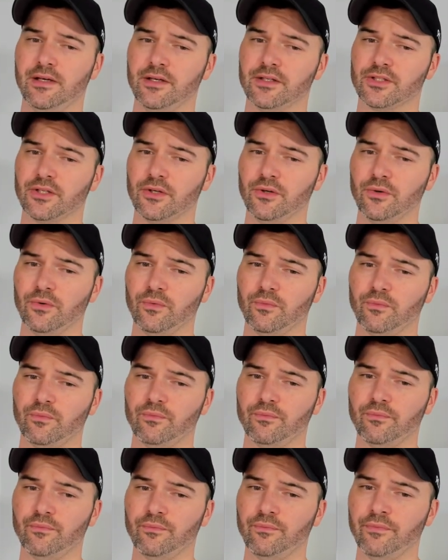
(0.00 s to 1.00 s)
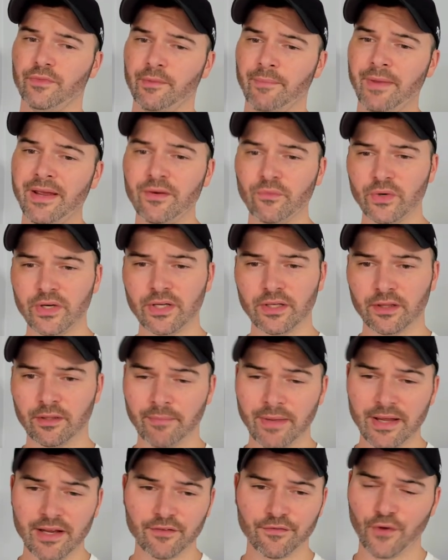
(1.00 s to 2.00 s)
So the
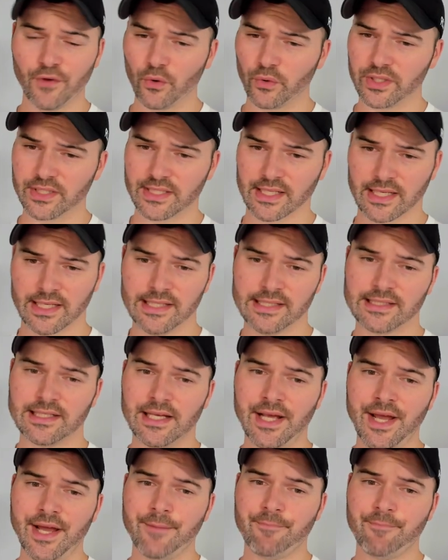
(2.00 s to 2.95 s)
main focus is